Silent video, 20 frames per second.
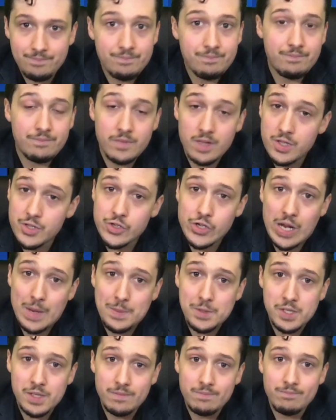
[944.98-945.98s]
The
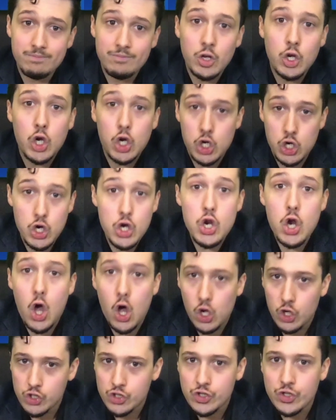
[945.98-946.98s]
inscription could
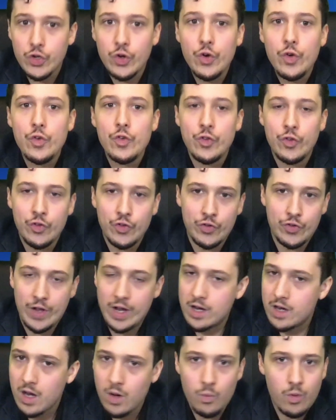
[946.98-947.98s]
also
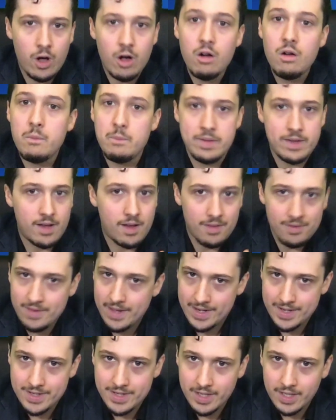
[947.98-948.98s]
very well be
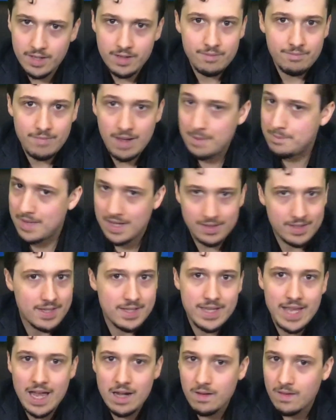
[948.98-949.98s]
authentic. I'm not
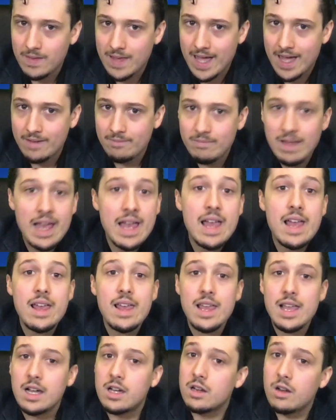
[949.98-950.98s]
discounting that.
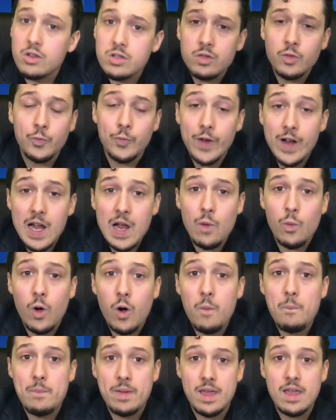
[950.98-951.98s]
And could also very
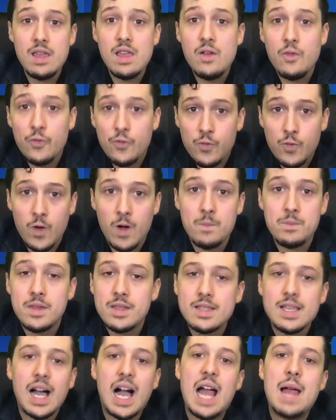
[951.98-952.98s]
well be from the
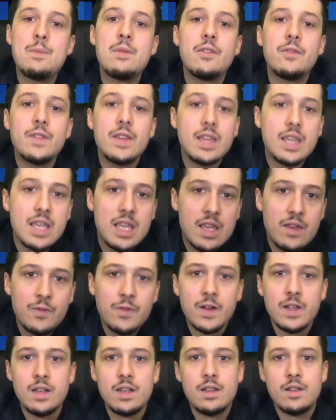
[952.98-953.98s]
time of
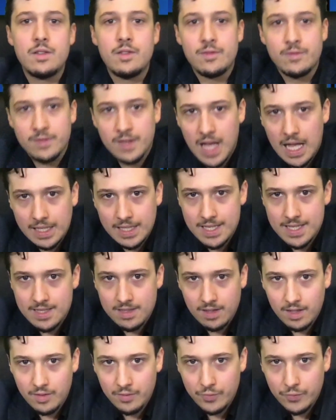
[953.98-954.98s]
Ivan
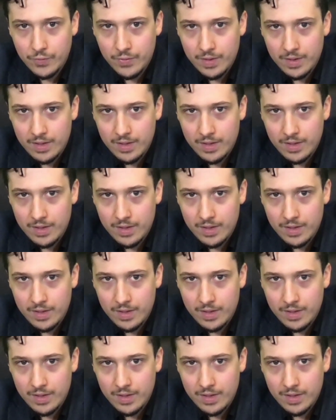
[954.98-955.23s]
Vladislav,